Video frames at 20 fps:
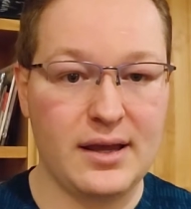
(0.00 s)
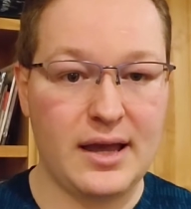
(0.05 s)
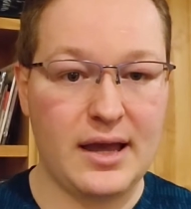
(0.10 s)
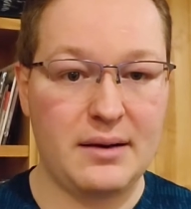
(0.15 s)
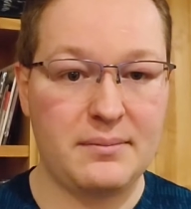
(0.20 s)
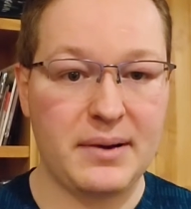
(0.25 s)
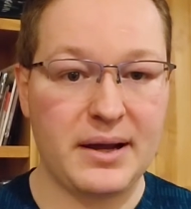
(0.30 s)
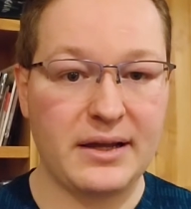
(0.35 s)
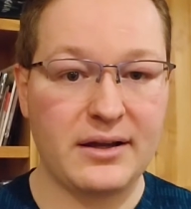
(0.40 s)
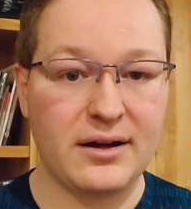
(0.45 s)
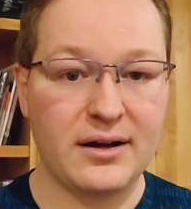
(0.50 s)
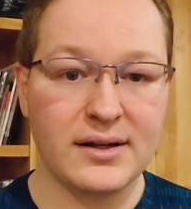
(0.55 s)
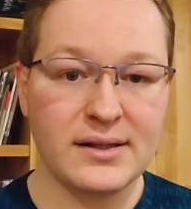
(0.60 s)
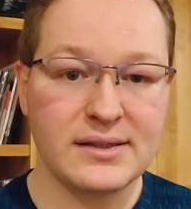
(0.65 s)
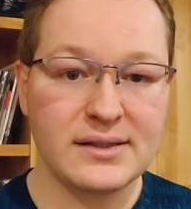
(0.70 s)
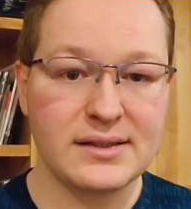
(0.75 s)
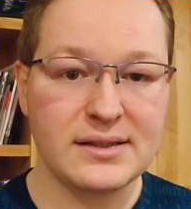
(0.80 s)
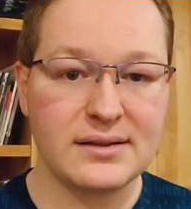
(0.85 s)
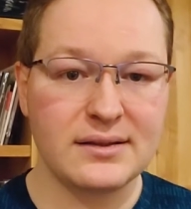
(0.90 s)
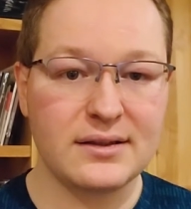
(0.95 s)
And by
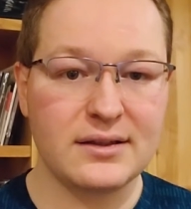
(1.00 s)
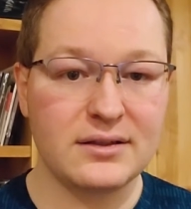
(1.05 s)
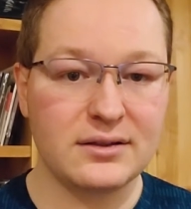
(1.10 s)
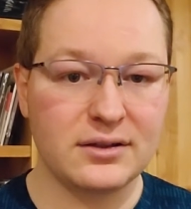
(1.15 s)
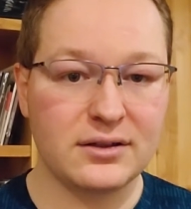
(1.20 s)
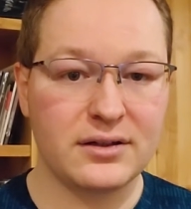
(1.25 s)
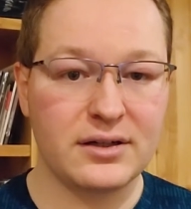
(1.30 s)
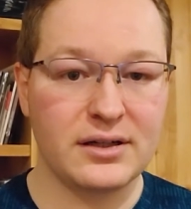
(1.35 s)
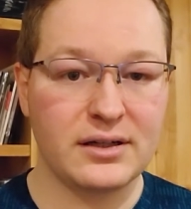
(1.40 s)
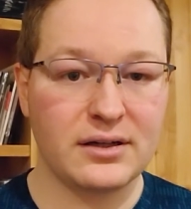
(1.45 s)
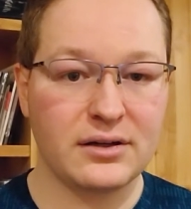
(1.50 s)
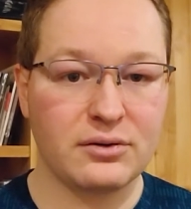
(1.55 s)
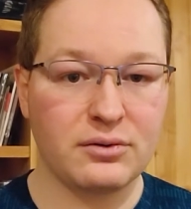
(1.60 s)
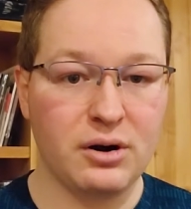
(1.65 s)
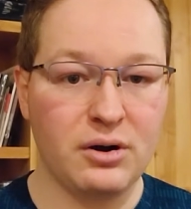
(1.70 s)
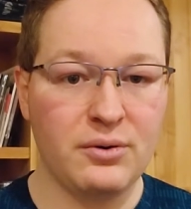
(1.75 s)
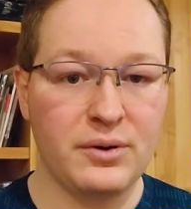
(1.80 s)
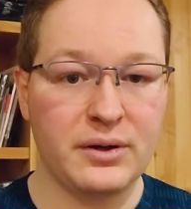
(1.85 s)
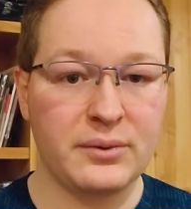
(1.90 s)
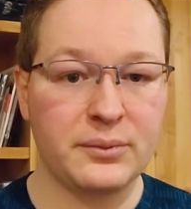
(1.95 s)
constantly learning and
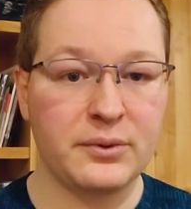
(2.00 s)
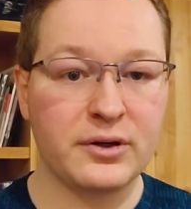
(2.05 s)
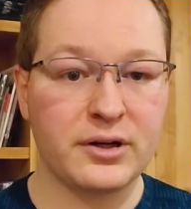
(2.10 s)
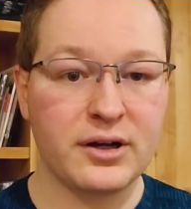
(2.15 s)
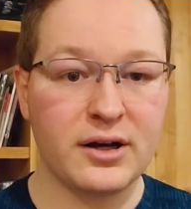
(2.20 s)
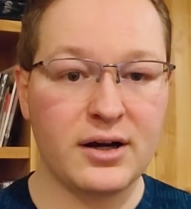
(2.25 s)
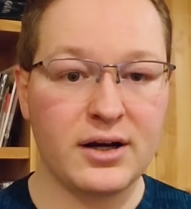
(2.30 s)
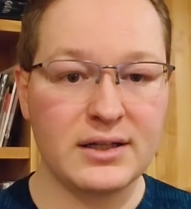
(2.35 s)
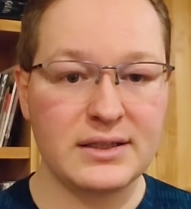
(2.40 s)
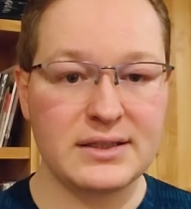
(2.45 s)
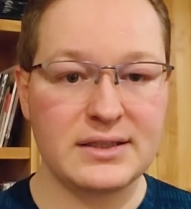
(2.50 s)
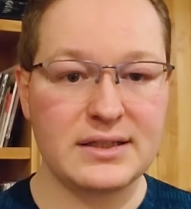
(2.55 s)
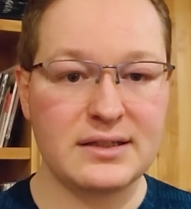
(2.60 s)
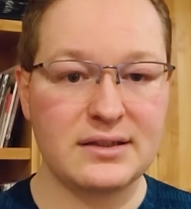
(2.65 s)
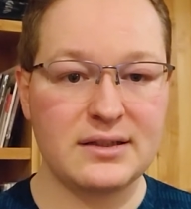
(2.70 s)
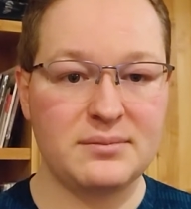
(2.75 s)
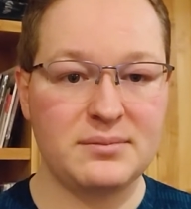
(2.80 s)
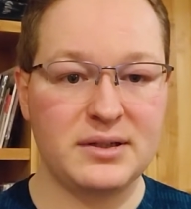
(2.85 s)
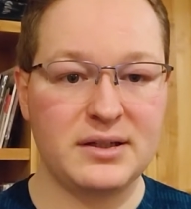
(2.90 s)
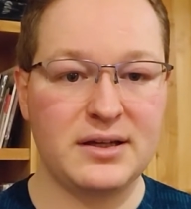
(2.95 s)
growing, we're
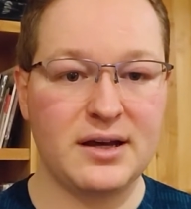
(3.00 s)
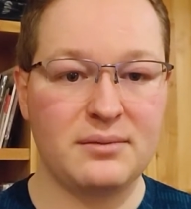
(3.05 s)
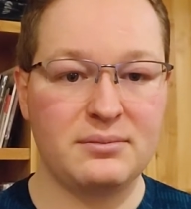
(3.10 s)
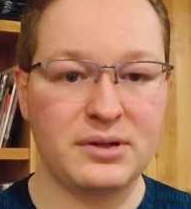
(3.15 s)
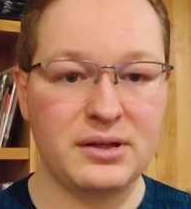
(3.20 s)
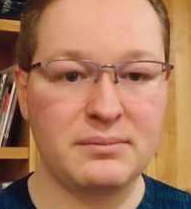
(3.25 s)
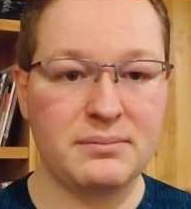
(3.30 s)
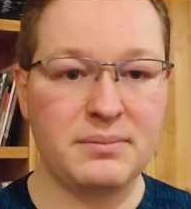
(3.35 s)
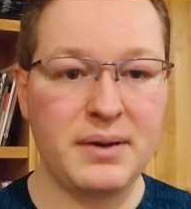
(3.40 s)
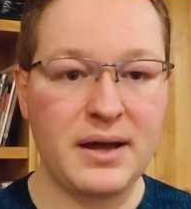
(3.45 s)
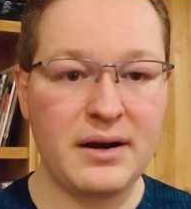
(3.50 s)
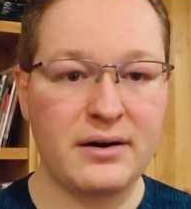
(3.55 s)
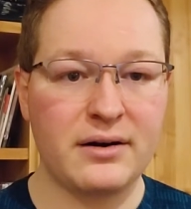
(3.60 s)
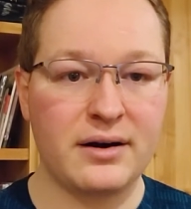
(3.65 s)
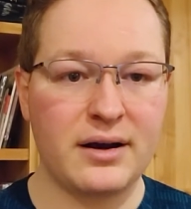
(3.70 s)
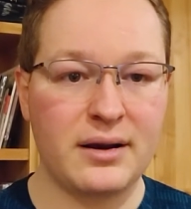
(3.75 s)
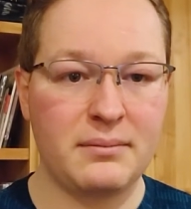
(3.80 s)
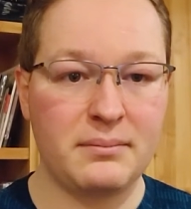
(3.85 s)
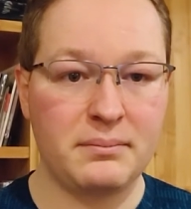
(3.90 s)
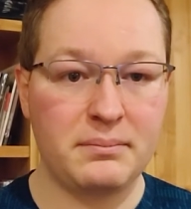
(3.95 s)
constantly becoming better
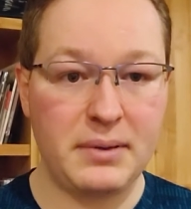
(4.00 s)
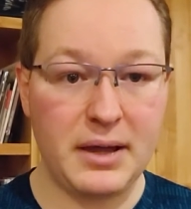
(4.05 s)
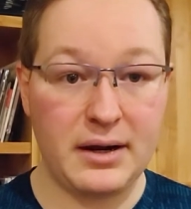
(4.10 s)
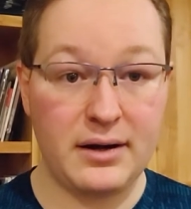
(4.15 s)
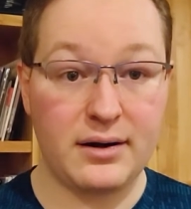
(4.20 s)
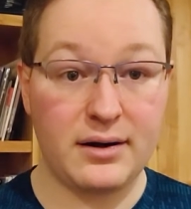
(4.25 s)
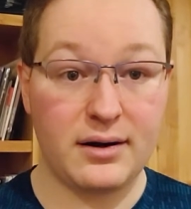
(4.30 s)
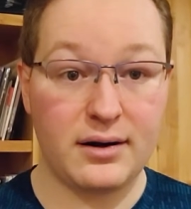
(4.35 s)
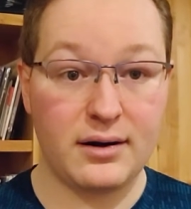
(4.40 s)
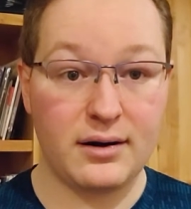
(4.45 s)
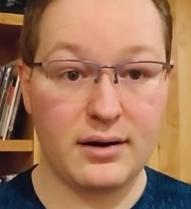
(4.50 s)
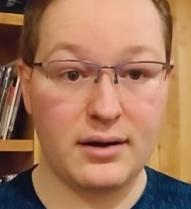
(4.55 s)
and better